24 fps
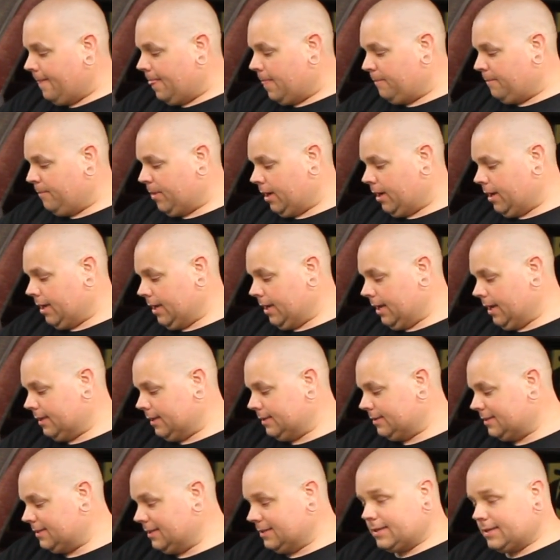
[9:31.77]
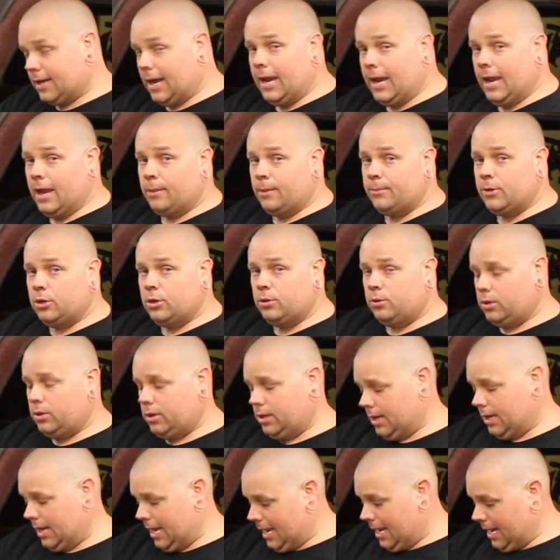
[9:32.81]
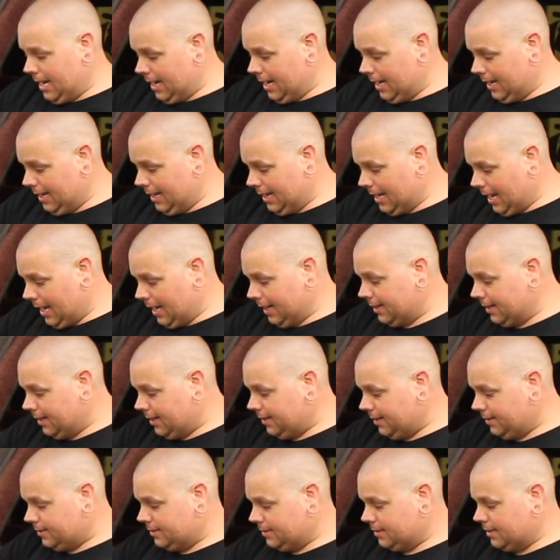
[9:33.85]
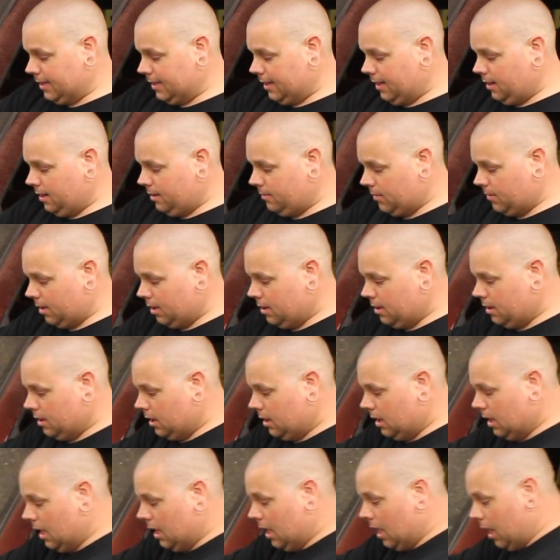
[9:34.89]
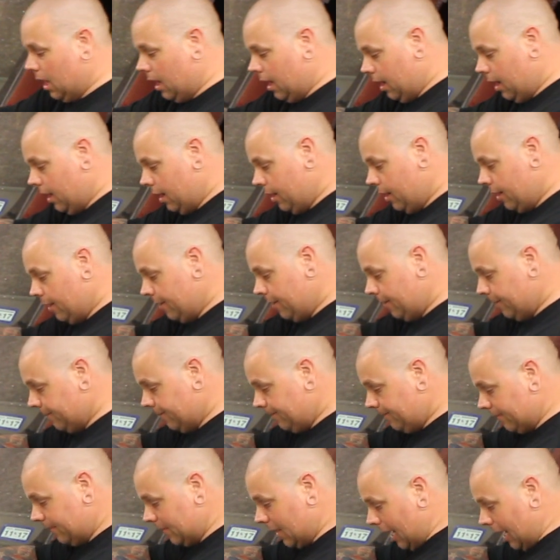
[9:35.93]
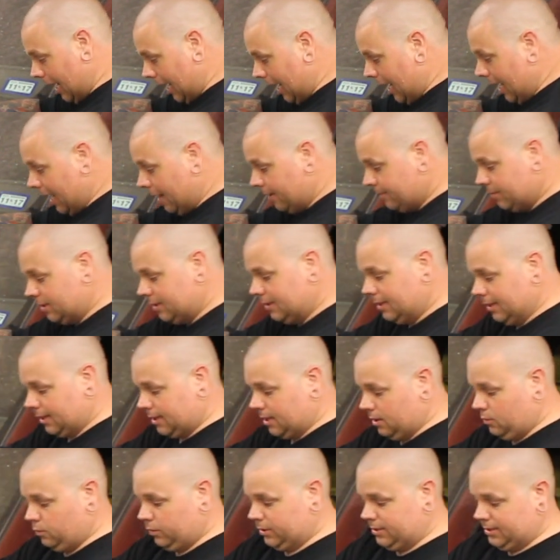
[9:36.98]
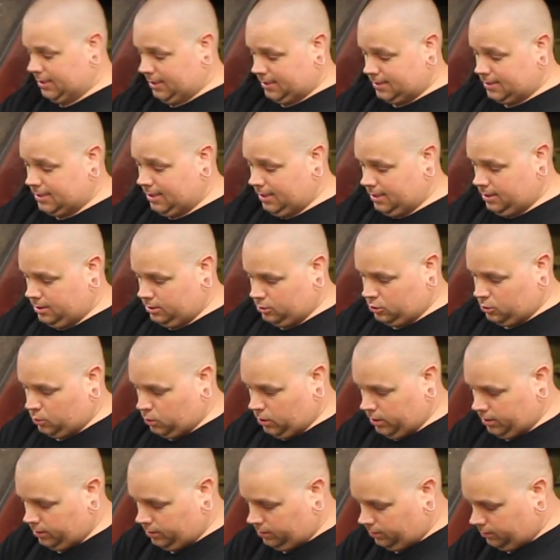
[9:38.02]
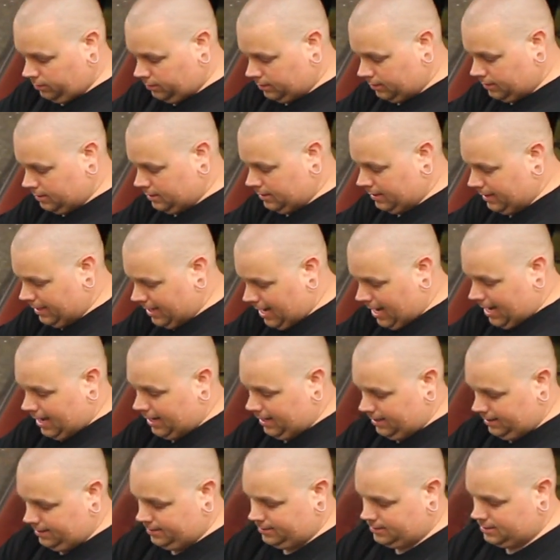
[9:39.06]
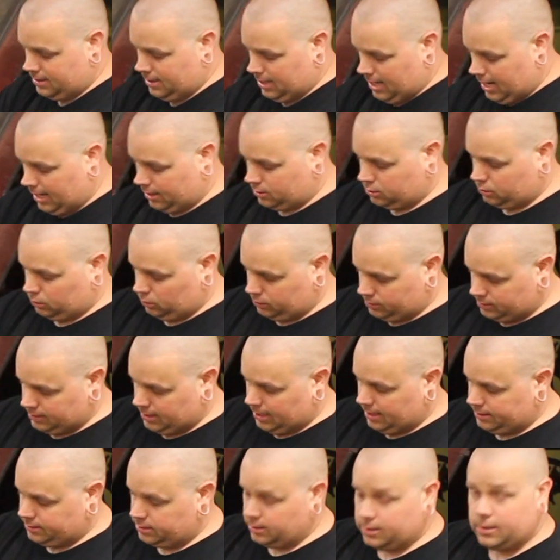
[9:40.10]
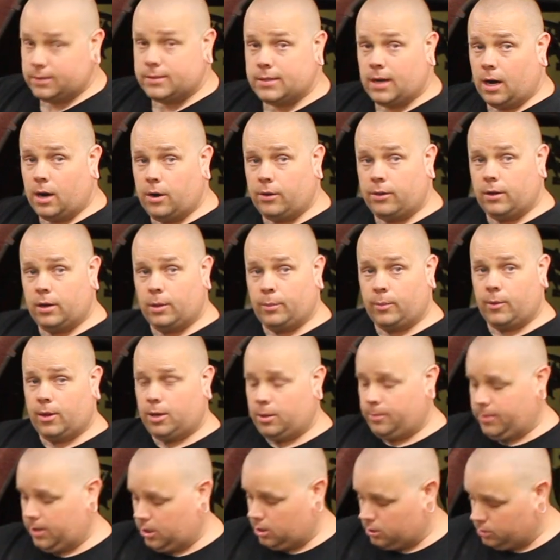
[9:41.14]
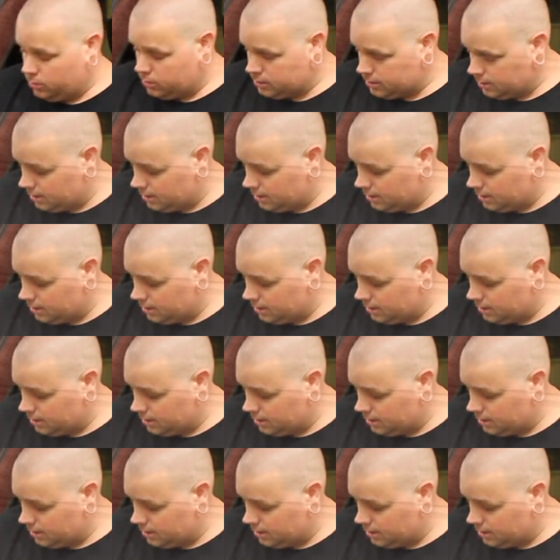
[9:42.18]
But since I am doing a 90s theme, I am sticking with 16-inch wheels. That is the actual size of the tire that I'm going to be using.